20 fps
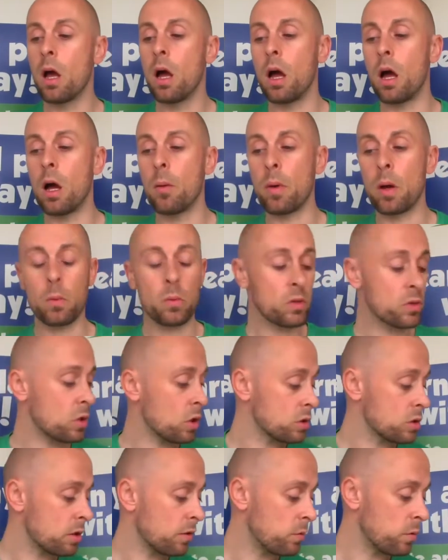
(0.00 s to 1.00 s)
And we'll
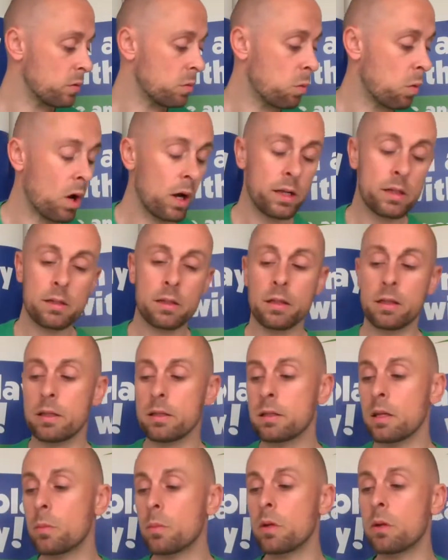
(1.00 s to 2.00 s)
start off with white, and
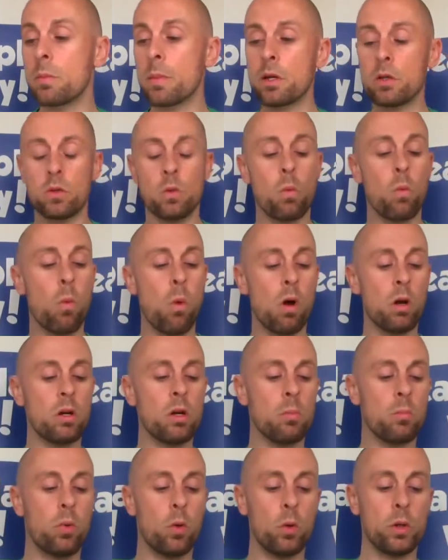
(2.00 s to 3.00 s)
this time we're going to measure
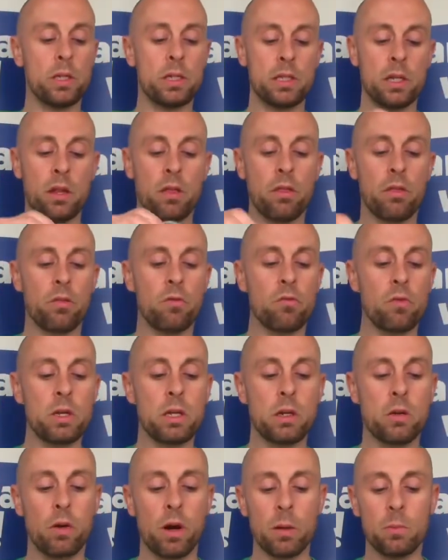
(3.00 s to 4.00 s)

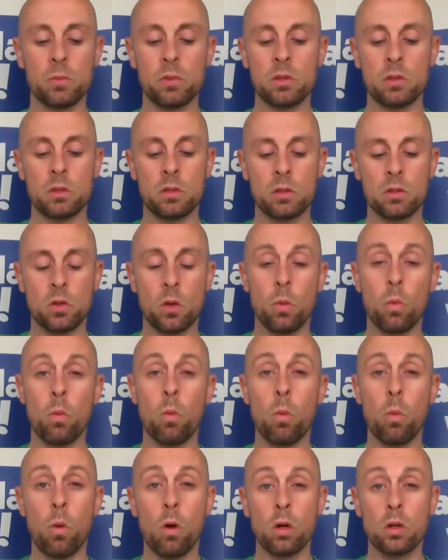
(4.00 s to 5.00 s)
1.3 grams, so
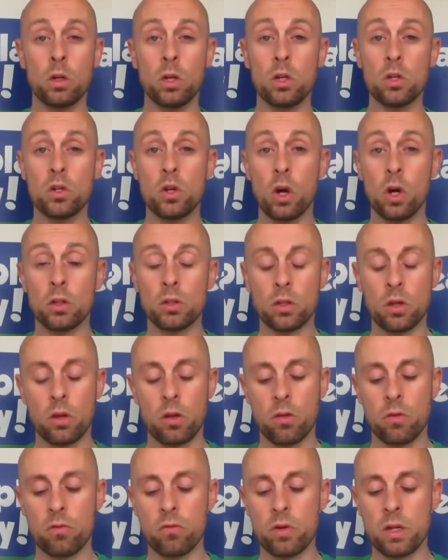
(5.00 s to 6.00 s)

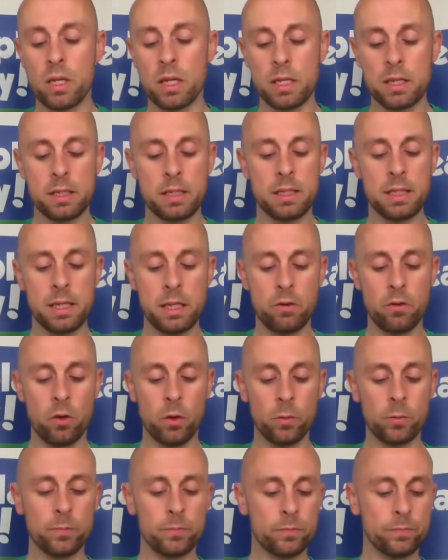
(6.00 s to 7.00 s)

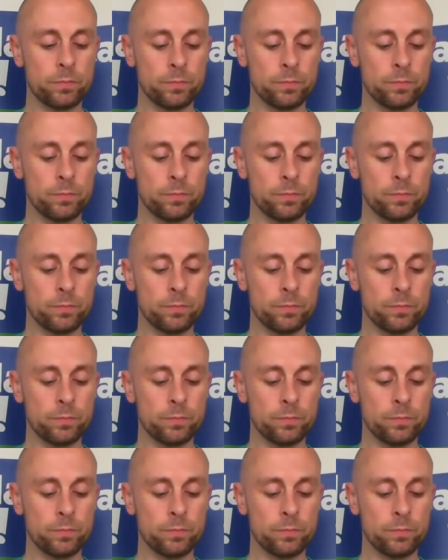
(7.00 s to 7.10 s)
1.30.